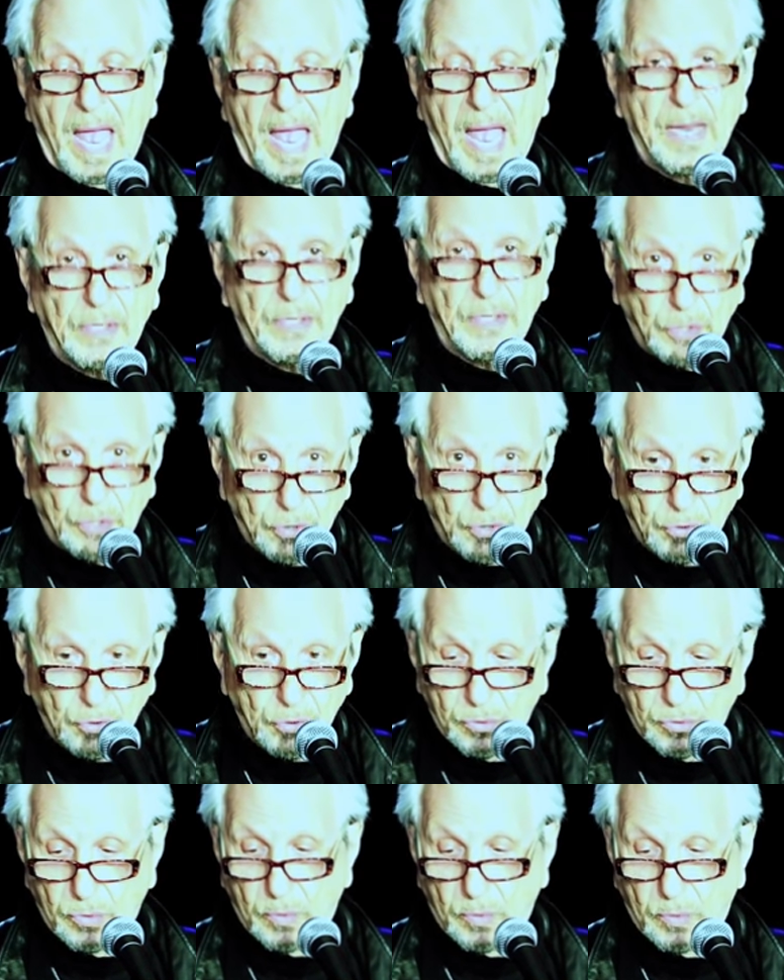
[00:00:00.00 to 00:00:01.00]
and
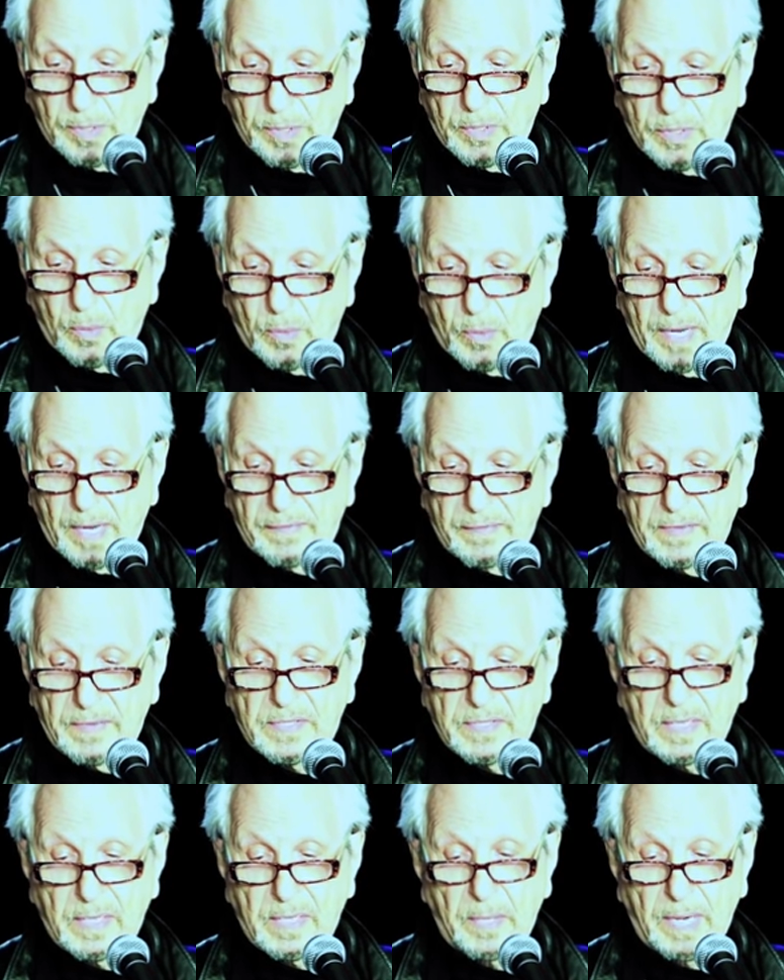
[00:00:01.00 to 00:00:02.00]
you were the wife
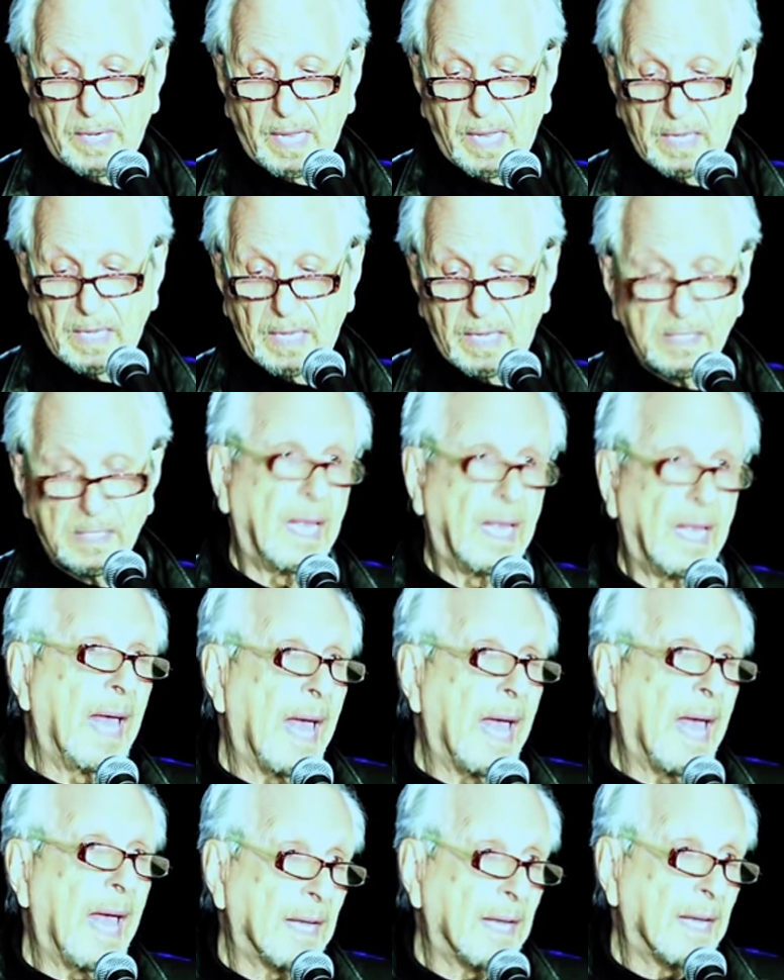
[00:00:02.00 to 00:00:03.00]
of someone else
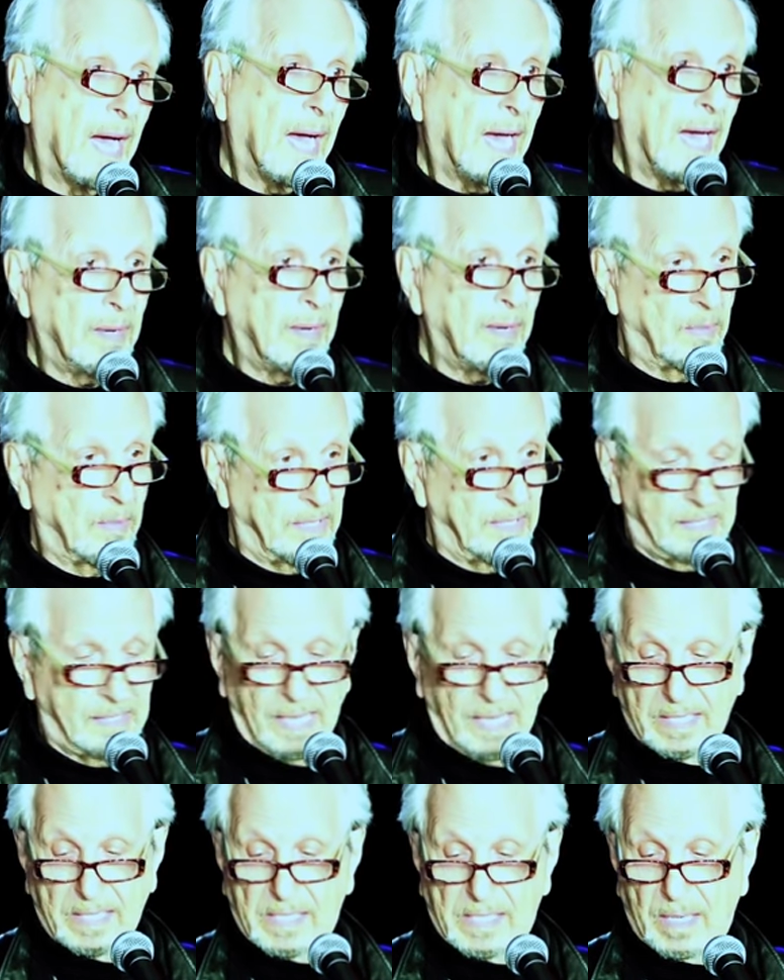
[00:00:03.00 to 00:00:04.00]
and I
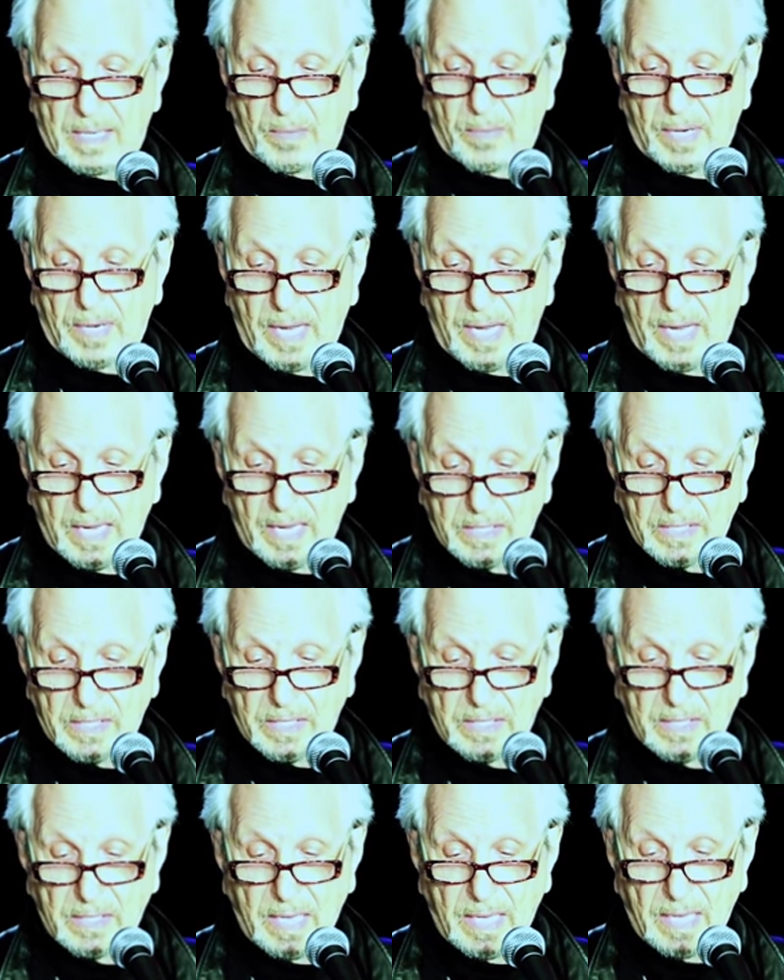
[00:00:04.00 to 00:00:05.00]
was that someone
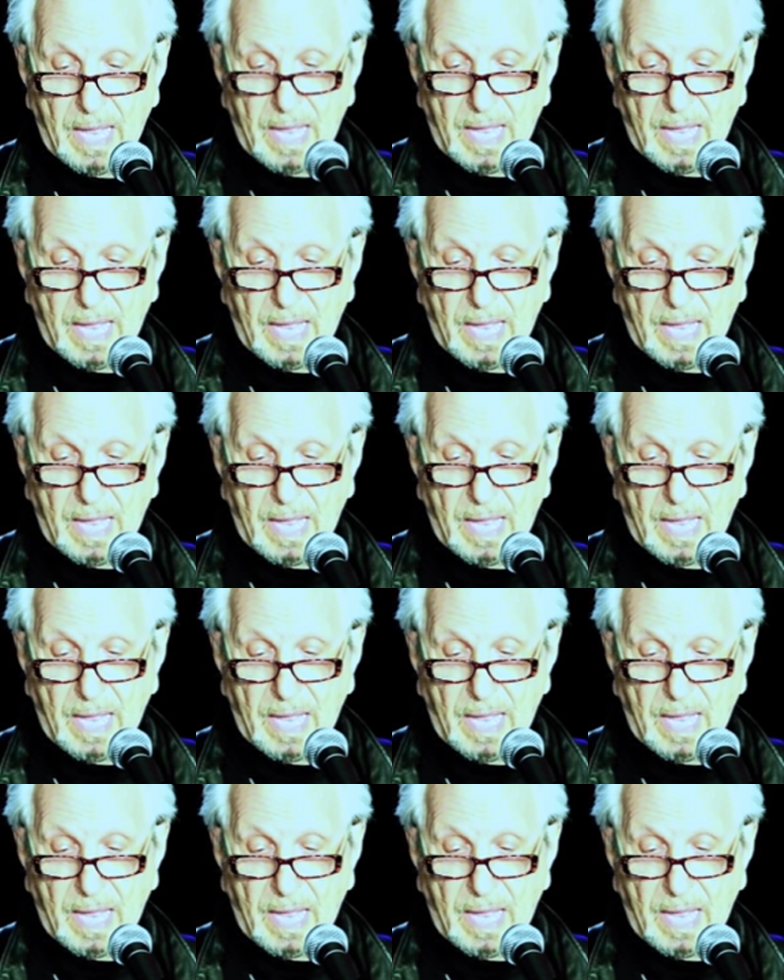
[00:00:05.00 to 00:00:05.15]
else.